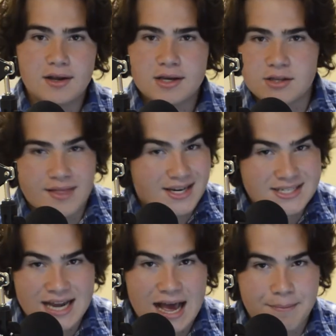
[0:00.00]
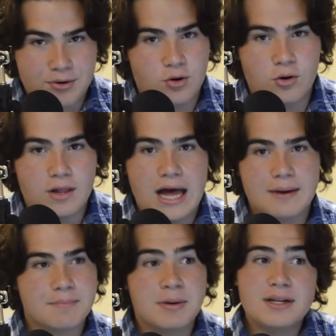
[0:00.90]
That doesn't happen a whole lot.
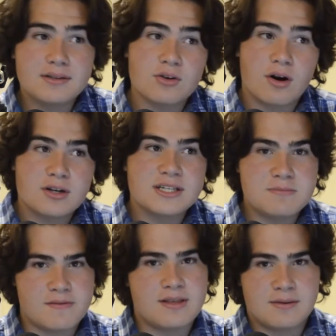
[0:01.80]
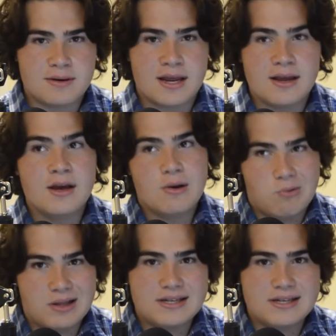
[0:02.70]
But there are teams in the NBA where that